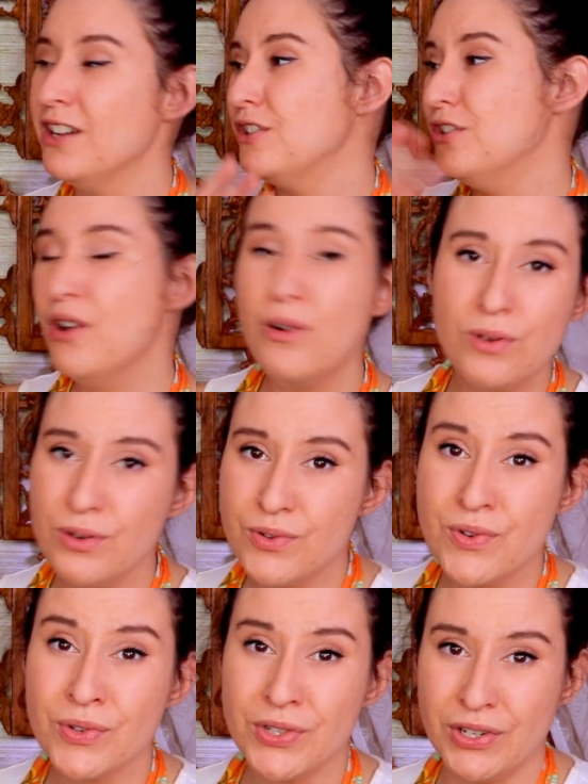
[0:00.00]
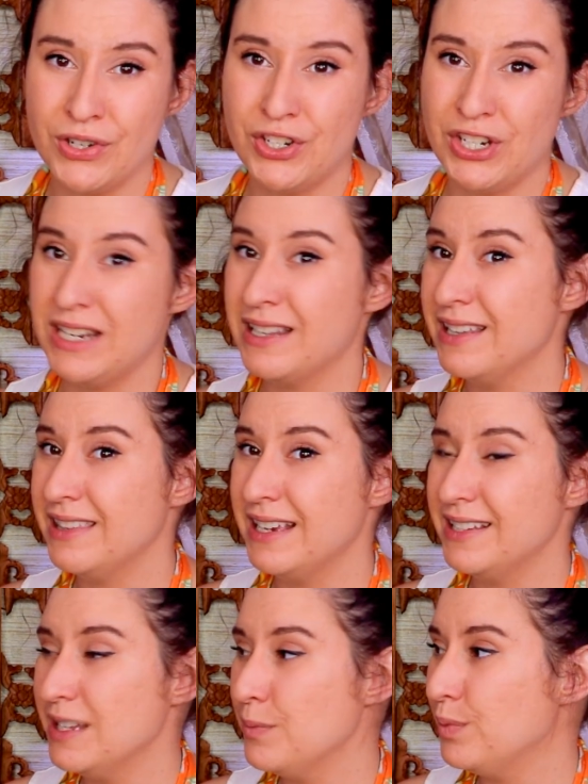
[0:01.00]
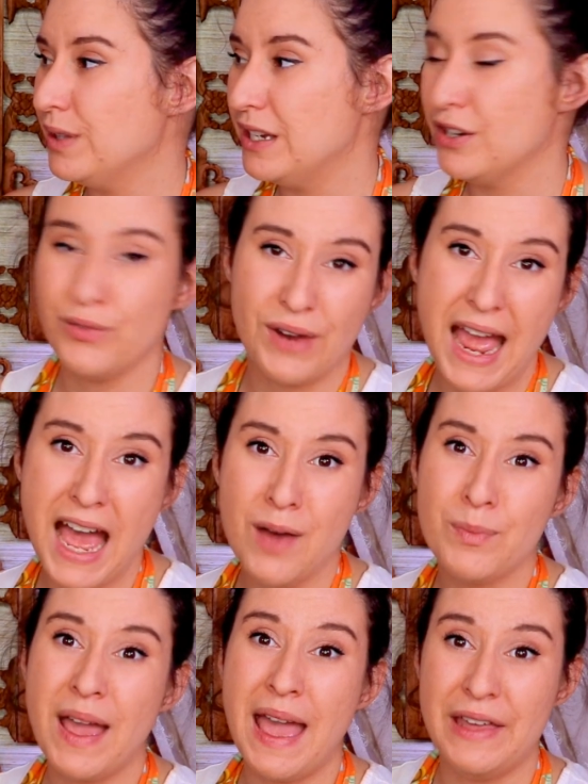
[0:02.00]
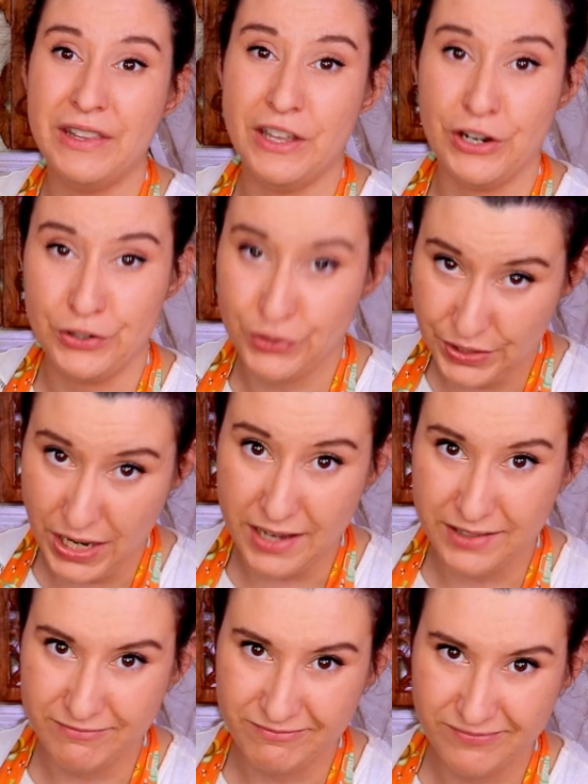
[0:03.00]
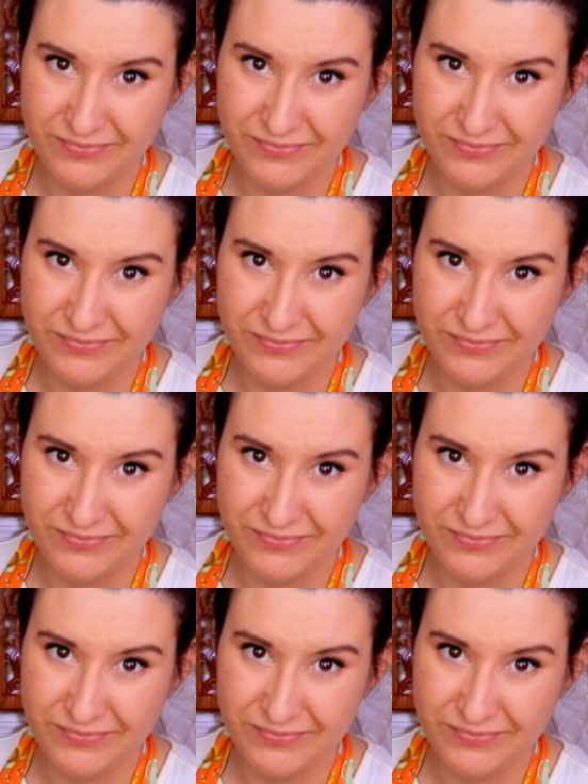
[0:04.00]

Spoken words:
no Google searching, they simply grab and they're done.